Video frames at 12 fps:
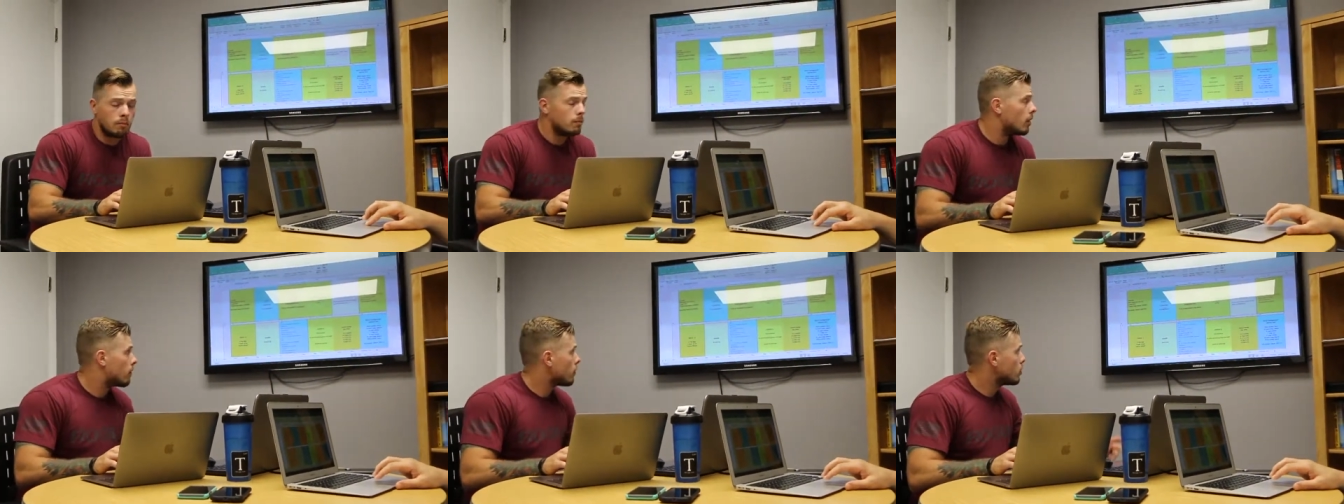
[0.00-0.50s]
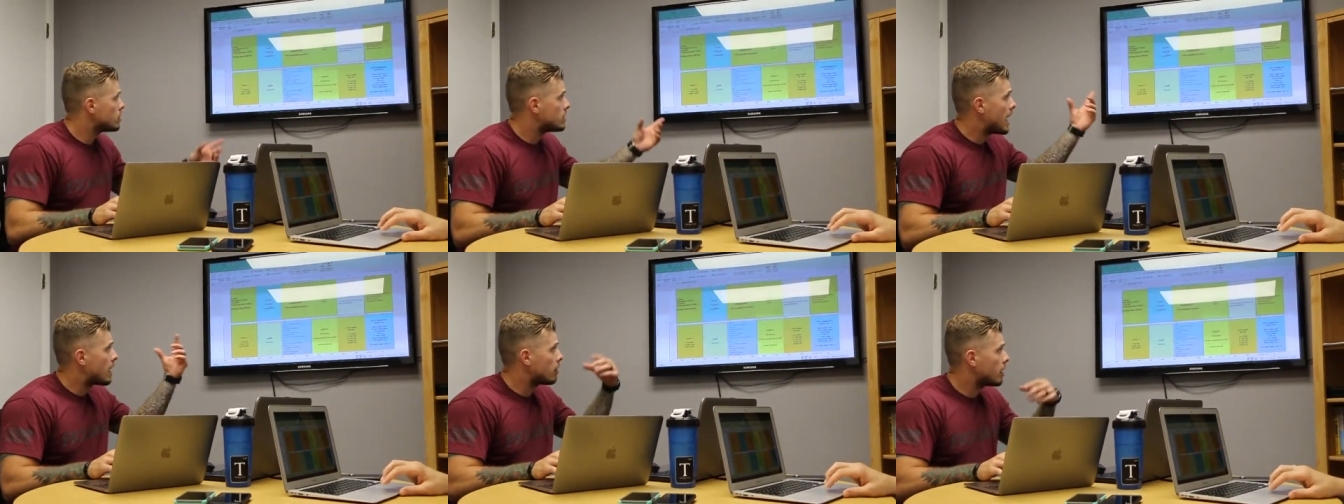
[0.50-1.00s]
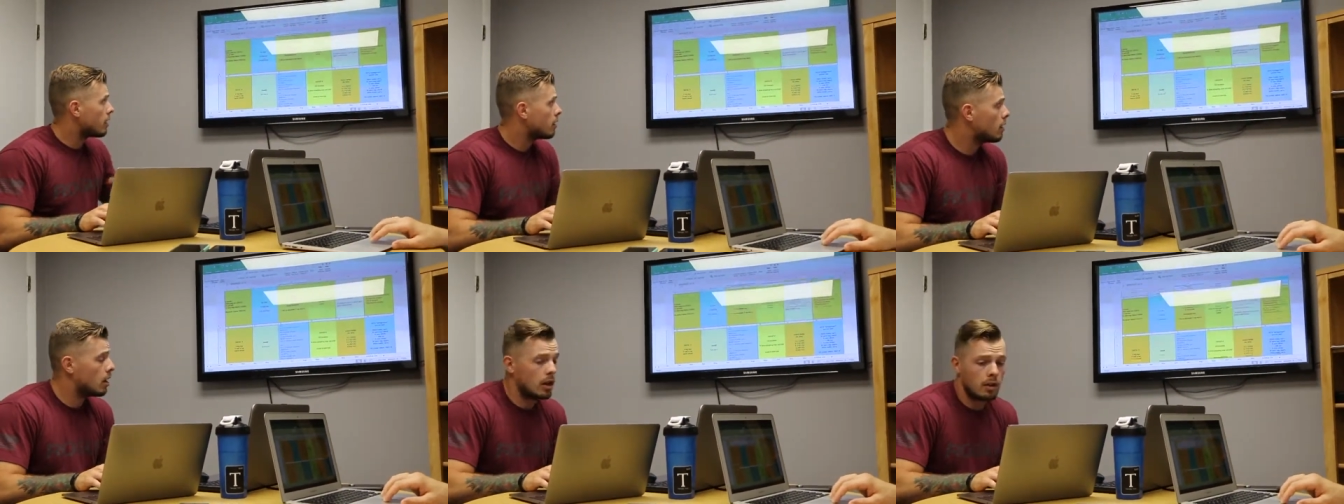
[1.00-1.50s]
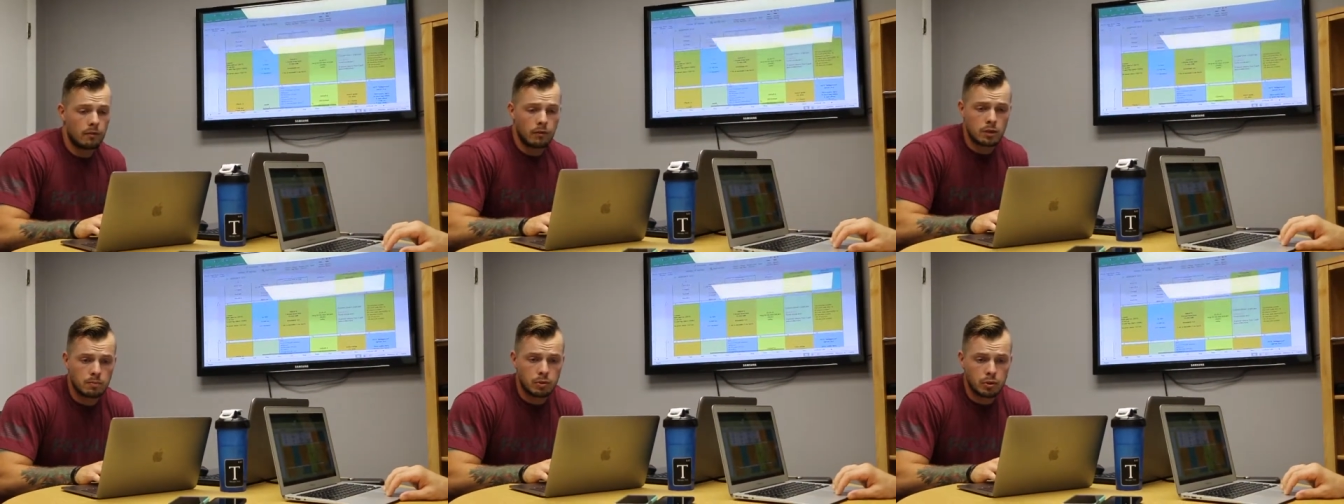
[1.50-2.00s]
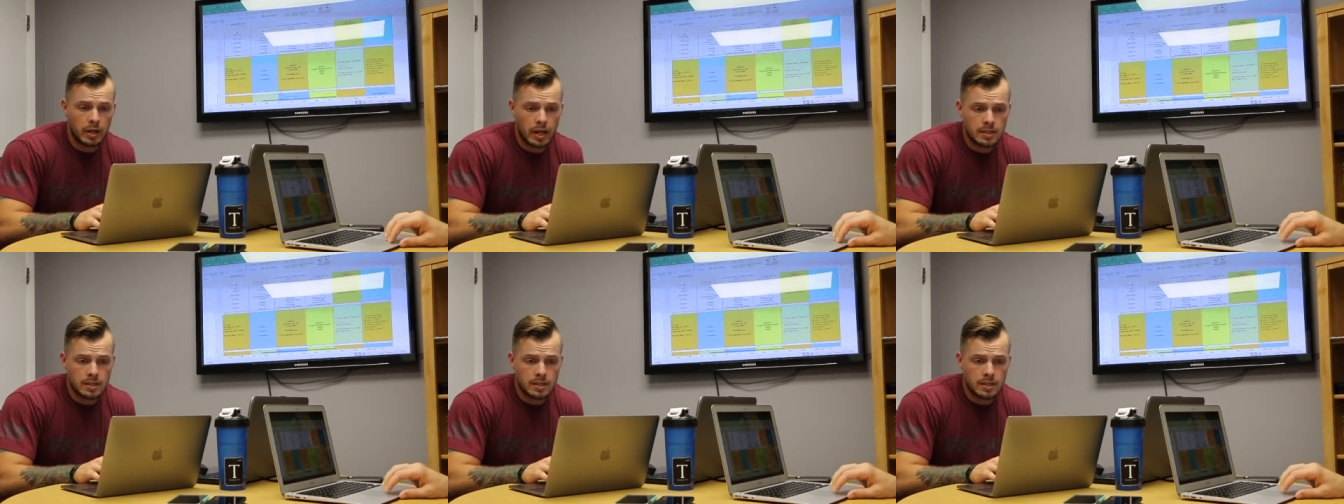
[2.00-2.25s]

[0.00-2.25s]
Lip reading: the first Saturday, the first blue day,